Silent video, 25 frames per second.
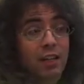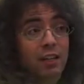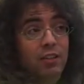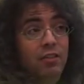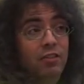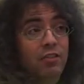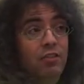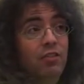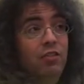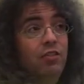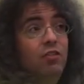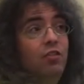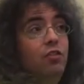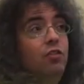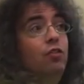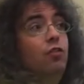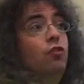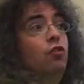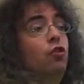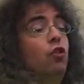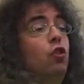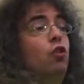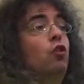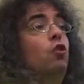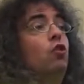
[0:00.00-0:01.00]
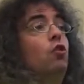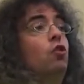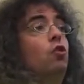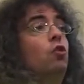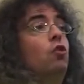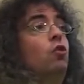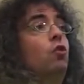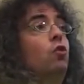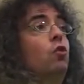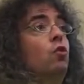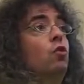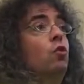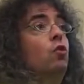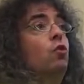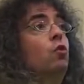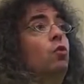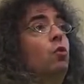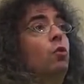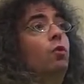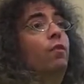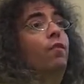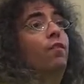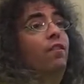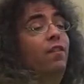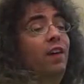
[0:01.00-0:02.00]
1, 6, 2,
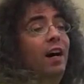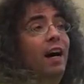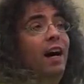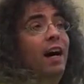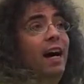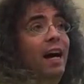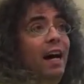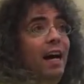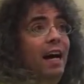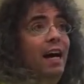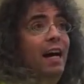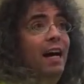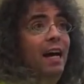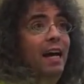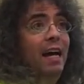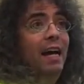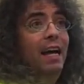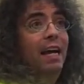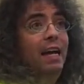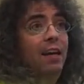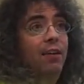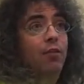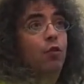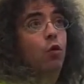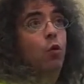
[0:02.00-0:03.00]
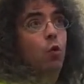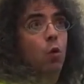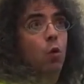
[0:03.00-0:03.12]
5,